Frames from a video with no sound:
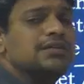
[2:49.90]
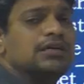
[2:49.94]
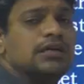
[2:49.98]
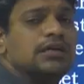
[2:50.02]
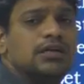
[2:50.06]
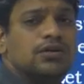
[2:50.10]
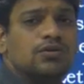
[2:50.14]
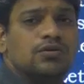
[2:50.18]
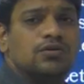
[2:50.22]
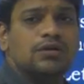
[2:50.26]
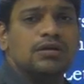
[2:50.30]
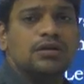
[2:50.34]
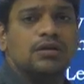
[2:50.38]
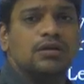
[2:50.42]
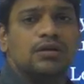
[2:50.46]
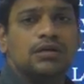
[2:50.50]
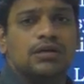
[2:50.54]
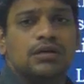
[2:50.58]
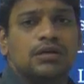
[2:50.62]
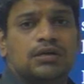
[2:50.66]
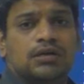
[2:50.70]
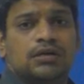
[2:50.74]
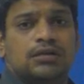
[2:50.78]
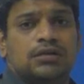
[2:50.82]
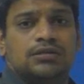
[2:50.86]
control,
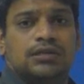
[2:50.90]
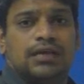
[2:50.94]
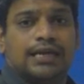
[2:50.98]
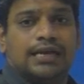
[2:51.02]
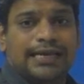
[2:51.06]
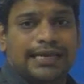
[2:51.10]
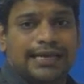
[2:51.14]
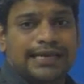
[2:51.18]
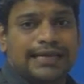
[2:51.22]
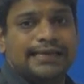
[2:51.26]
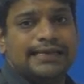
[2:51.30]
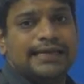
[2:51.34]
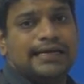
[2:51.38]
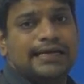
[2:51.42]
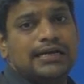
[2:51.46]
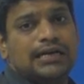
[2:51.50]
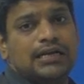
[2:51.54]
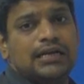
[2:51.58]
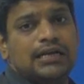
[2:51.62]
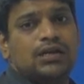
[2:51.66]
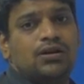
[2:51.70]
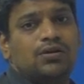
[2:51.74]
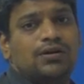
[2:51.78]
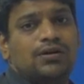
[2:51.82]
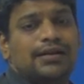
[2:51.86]
the area
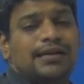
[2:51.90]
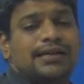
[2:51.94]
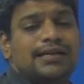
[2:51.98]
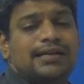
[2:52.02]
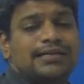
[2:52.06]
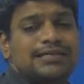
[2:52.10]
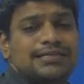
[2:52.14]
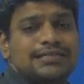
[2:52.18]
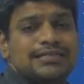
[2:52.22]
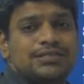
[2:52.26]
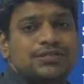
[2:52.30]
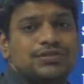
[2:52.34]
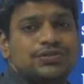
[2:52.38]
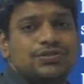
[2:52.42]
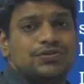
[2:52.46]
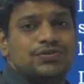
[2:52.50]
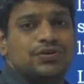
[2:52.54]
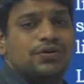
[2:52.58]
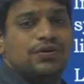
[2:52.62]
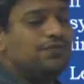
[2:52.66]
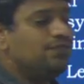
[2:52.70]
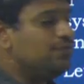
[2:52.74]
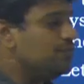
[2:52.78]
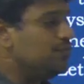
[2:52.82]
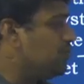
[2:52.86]
control error consists
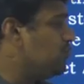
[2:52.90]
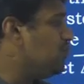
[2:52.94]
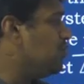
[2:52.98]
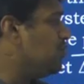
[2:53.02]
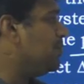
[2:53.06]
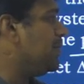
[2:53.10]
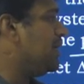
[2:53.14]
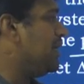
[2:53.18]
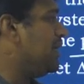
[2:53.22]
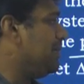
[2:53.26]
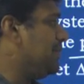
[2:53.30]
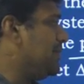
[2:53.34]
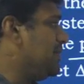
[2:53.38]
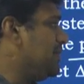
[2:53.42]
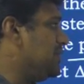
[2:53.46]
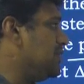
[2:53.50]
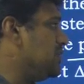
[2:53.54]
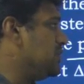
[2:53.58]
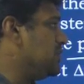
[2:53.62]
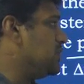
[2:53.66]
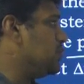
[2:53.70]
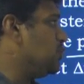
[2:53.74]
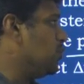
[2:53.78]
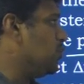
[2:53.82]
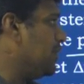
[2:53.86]
of two
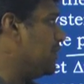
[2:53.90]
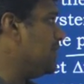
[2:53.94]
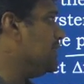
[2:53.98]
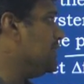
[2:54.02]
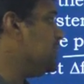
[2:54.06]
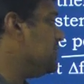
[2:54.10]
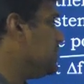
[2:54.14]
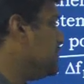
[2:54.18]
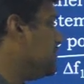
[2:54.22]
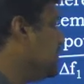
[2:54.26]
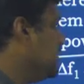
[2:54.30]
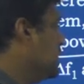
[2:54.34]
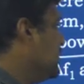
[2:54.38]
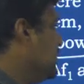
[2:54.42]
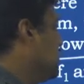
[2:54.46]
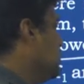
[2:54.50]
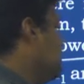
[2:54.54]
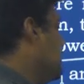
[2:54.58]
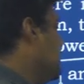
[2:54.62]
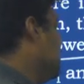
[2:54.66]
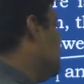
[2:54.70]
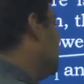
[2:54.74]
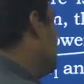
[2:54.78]
parameters. One is the